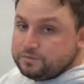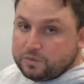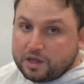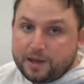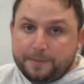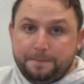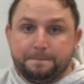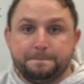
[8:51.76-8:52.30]

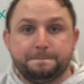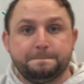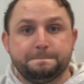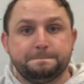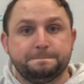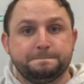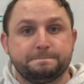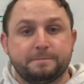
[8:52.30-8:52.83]
Okay?
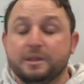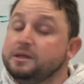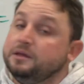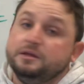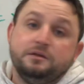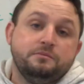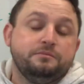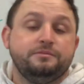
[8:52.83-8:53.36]

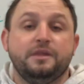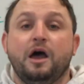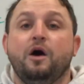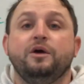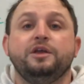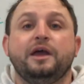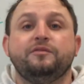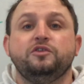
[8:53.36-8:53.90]
Now all
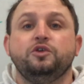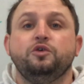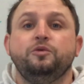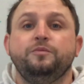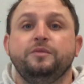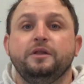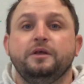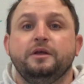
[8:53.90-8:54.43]
you have to do
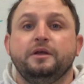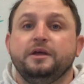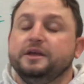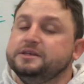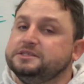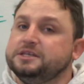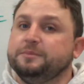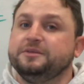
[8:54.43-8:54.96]

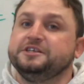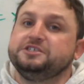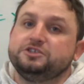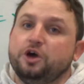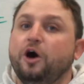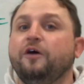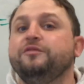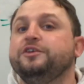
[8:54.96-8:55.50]
is simply
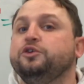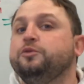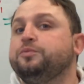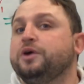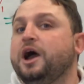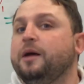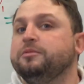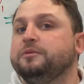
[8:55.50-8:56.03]
solve the new
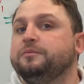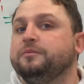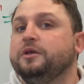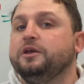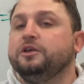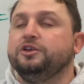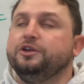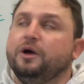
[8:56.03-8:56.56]
problem.
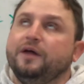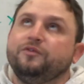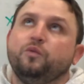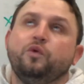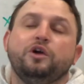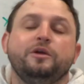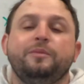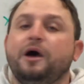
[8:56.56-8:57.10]
You don't have to
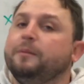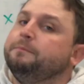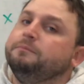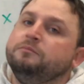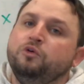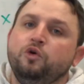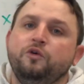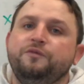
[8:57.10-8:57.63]
worry about
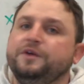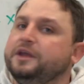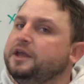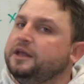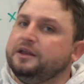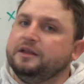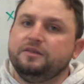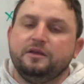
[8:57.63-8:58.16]
moving
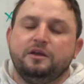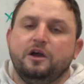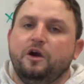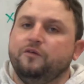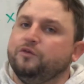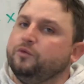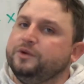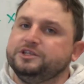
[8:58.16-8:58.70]
anything
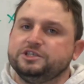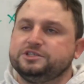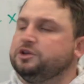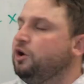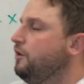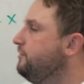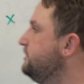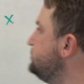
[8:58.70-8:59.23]
over. We just solve